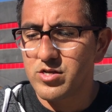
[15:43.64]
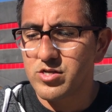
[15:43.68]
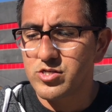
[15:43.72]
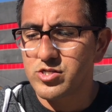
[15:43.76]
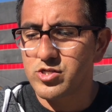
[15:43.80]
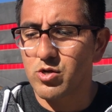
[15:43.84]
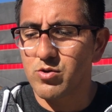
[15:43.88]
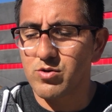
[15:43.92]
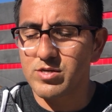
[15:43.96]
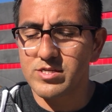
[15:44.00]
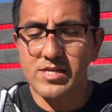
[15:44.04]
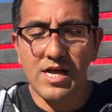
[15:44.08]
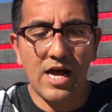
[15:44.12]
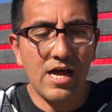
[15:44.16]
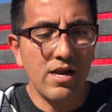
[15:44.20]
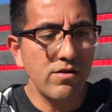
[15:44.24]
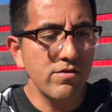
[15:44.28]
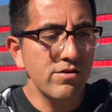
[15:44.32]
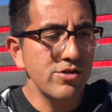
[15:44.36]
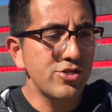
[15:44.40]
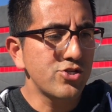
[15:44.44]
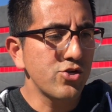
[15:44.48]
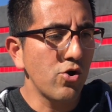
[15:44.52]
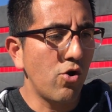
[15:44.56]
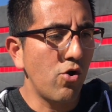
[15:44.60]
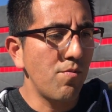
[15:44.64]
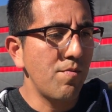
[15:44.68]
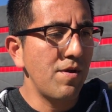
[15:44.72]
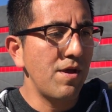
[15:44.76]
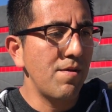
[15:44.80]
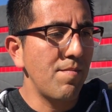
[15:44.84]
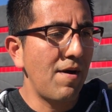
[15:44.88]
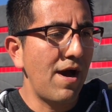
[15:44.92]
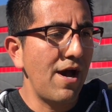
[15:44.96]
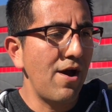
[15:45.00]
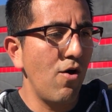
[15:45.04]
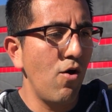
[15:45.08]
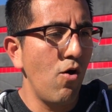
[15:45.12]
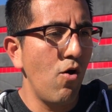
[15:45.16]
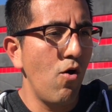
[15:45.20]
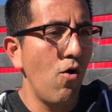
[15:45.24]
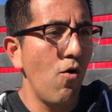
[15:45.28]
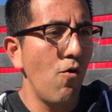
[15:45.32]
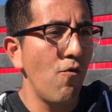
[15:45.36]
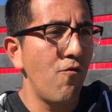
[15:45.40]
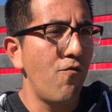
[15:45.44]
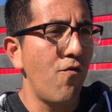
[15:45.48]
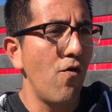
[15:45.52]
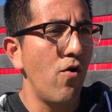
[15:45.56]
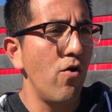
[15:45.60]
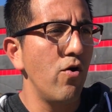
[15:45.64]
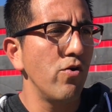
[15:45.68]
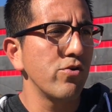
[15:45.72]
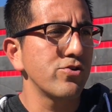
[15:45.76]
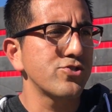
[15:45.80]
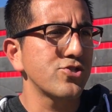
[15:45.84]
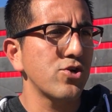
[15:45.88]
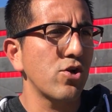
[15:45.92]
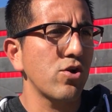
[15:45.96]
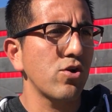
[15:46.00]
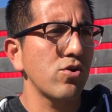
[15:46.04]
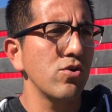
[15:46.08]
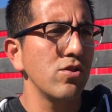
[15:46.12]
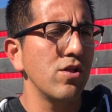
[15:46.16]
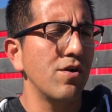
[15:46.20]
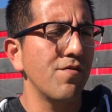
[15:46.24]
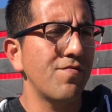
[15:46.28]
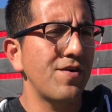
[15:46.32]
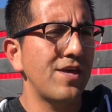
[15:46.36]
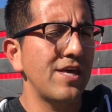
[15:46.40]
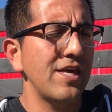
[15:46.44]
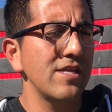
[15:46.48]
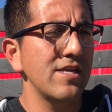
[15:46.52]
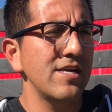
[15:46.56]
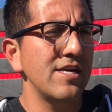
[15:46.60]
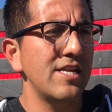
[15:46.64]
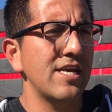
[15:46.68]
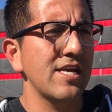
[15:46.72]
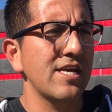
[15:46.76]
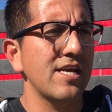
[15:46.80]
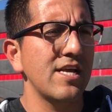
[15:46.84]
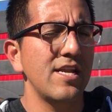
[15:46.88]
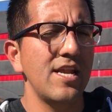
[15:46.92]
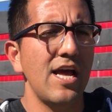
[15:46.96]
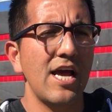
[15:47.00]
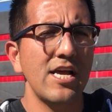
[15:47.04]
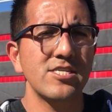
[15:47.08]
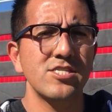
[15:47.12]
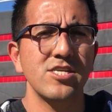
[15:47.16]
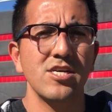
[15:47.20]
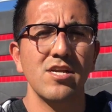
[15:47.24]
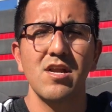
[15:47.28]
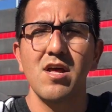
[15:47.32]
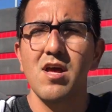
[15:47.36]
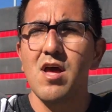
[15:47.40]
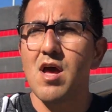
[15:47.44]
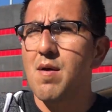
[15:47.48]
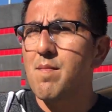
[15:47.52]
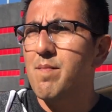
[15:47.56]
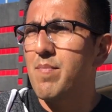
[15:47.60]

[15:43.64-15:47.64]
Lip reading: So it's not only showing me my whole full circle of healing and connection,